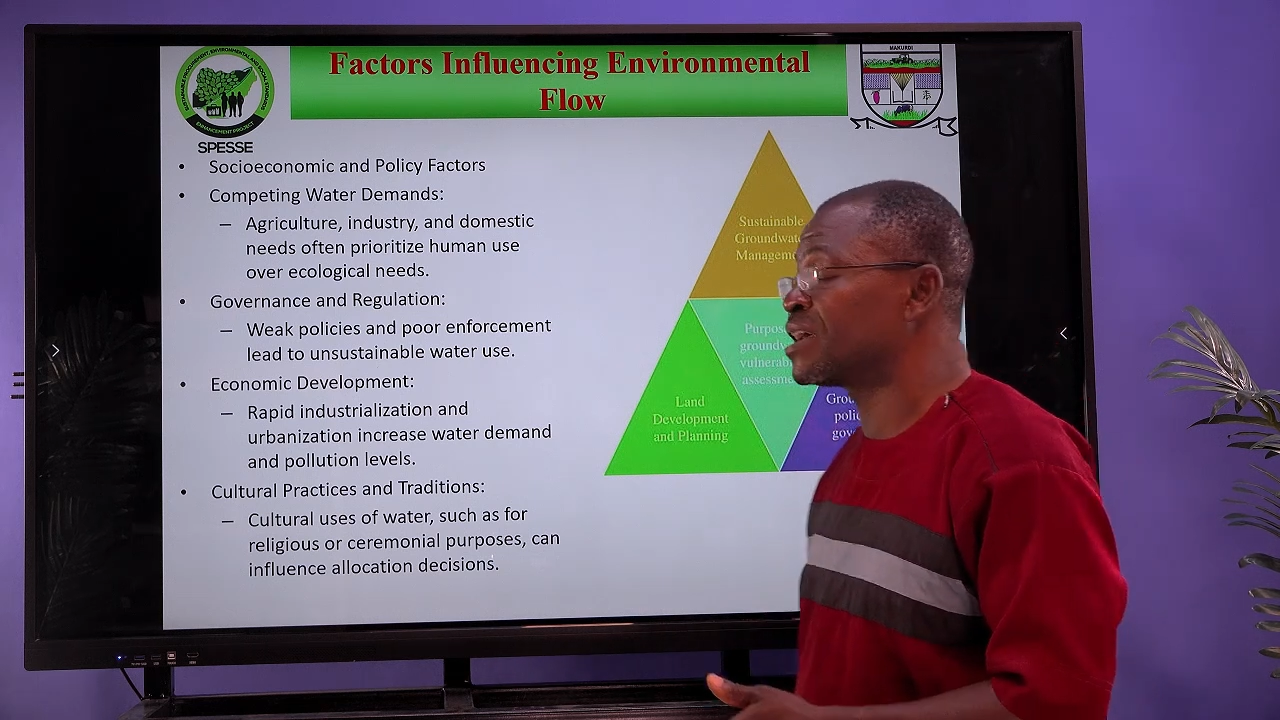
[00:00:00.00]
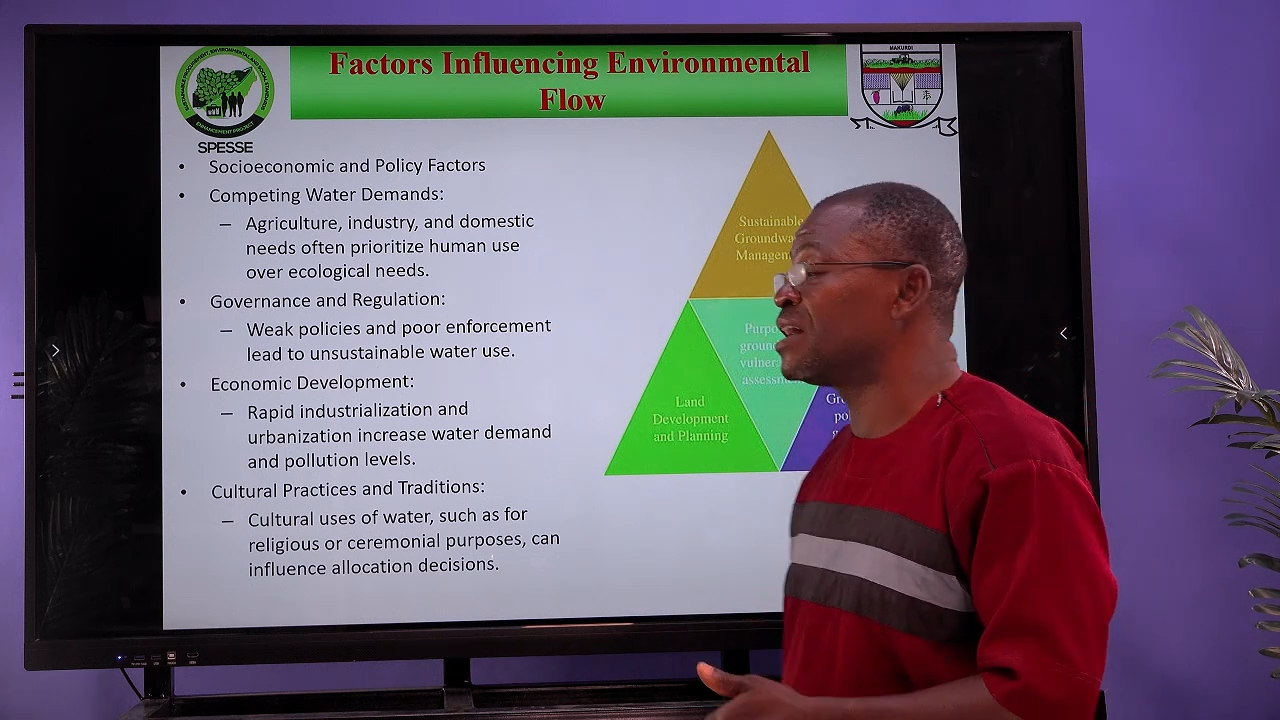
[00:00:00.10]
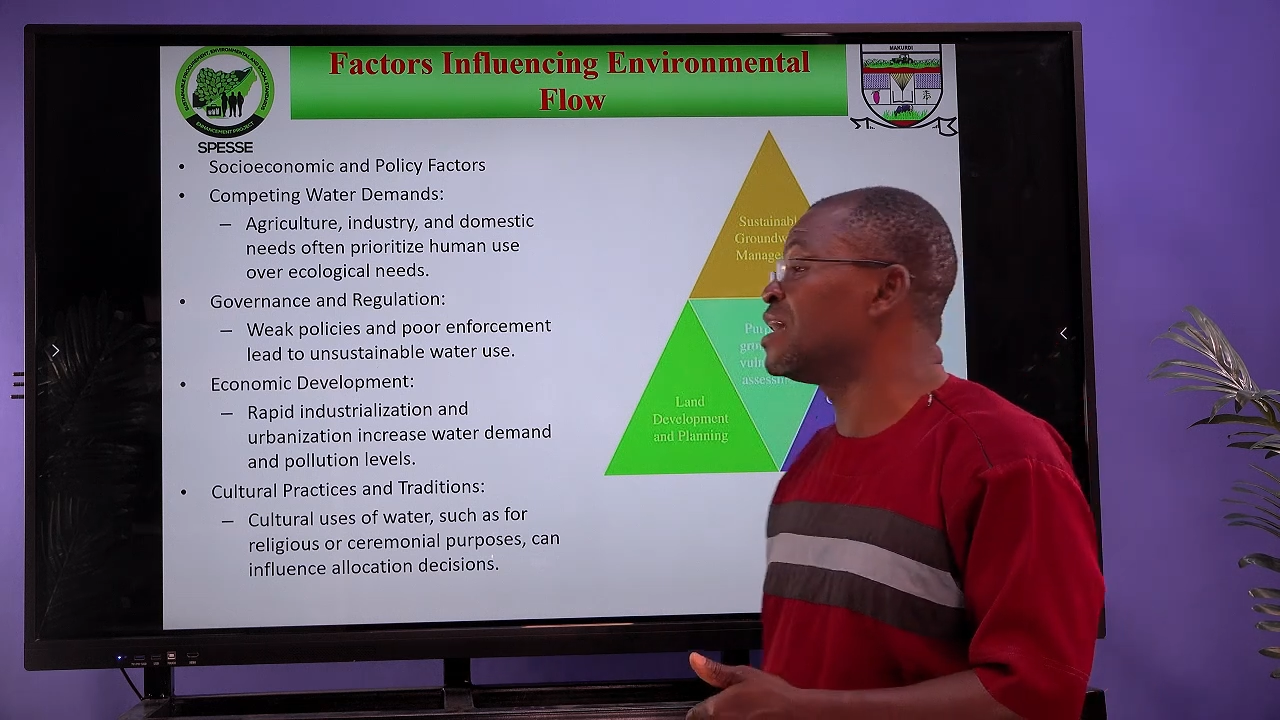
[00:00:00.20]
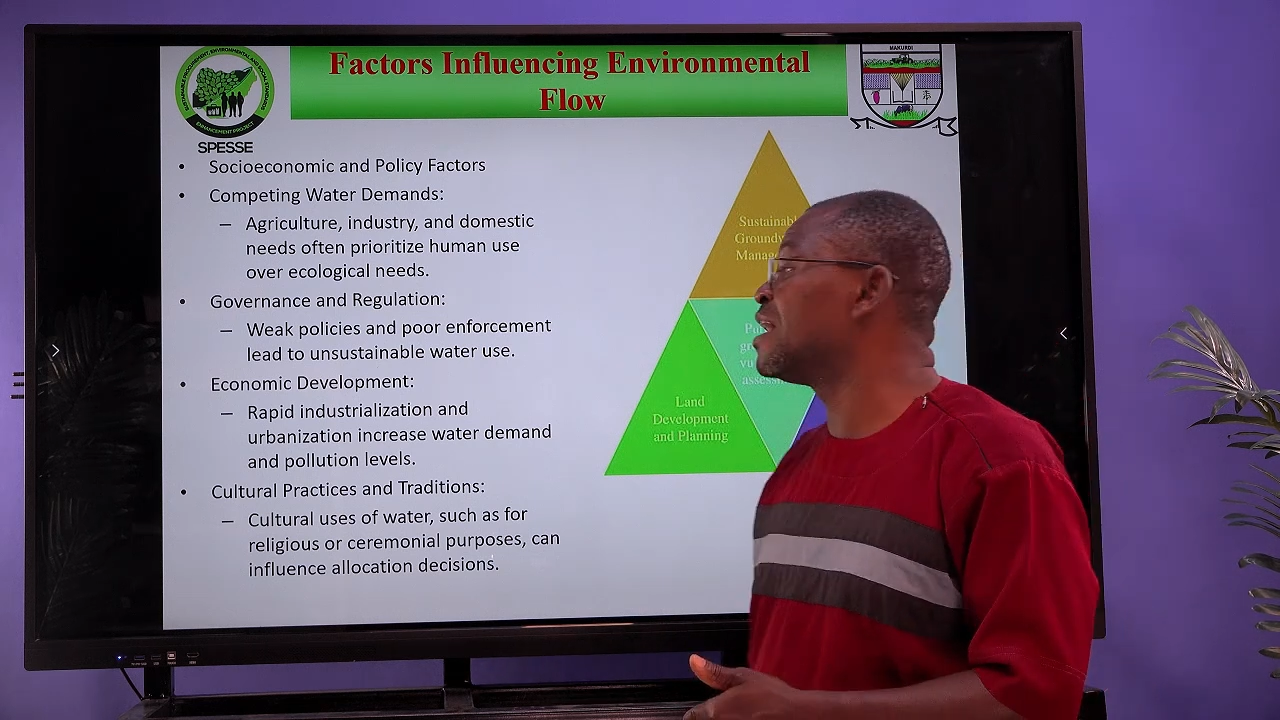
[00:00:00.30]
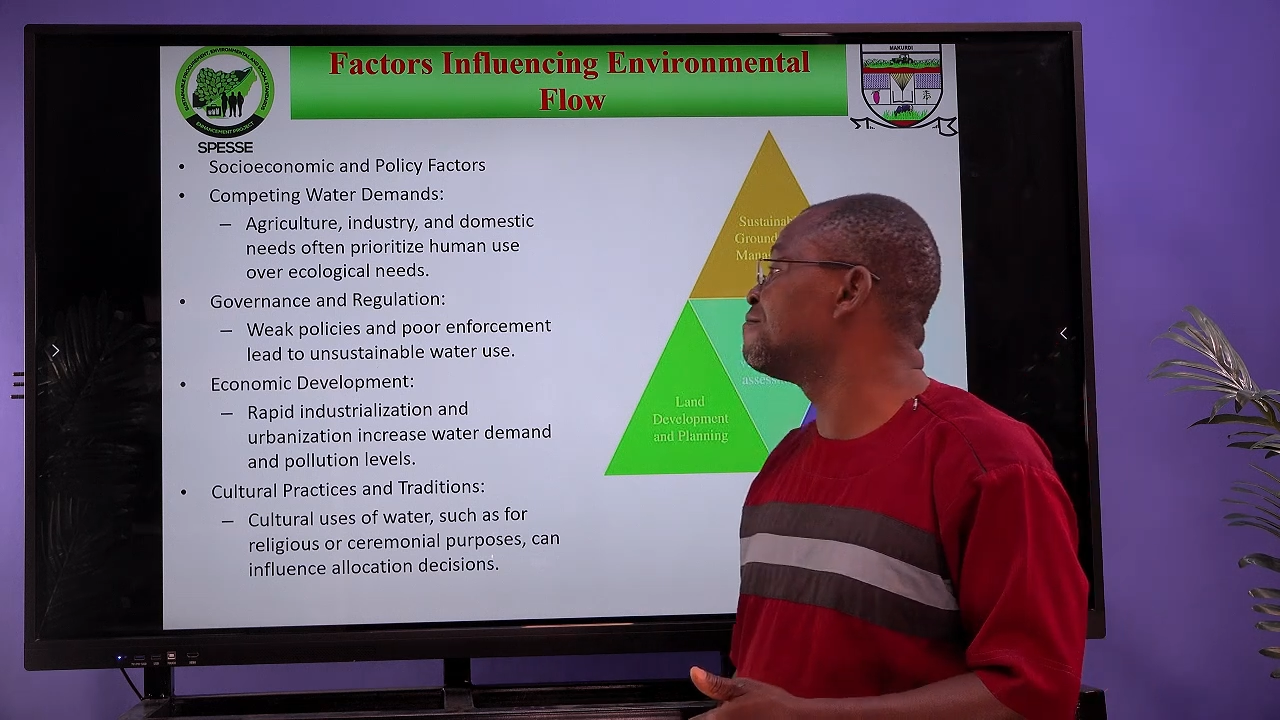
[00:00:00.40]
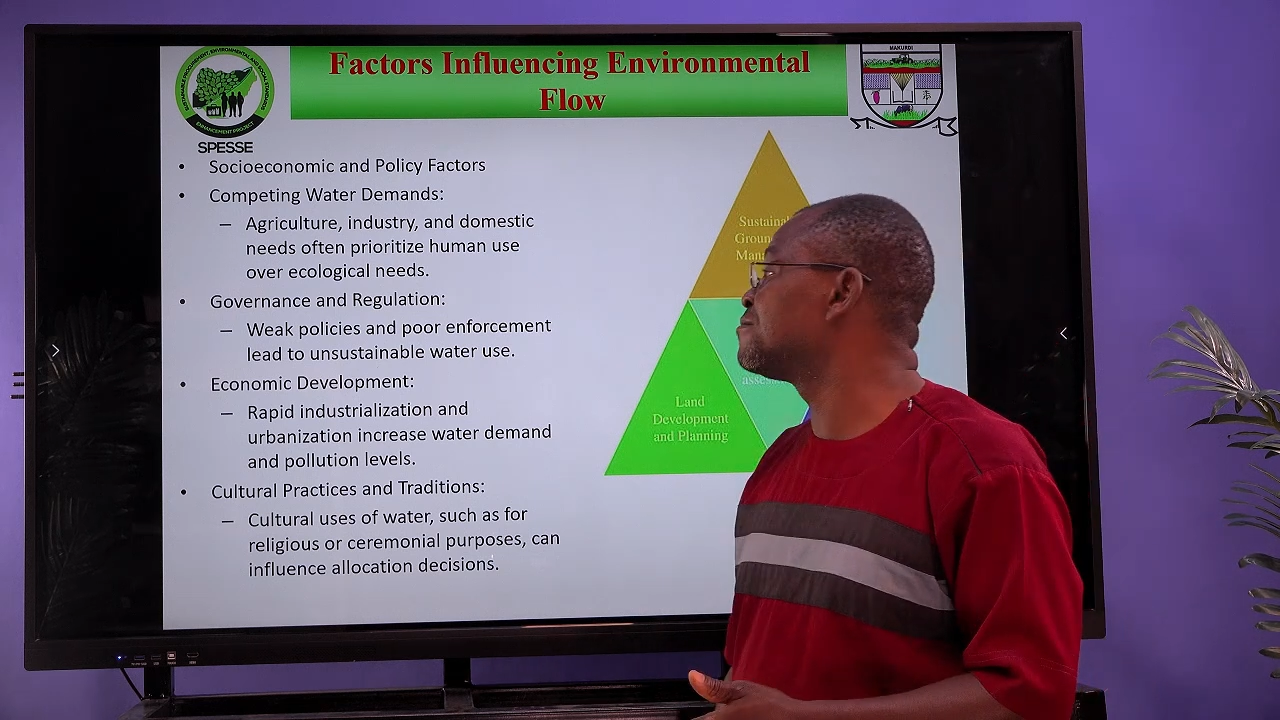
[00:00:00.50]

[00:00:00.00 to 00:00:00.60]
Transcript: can have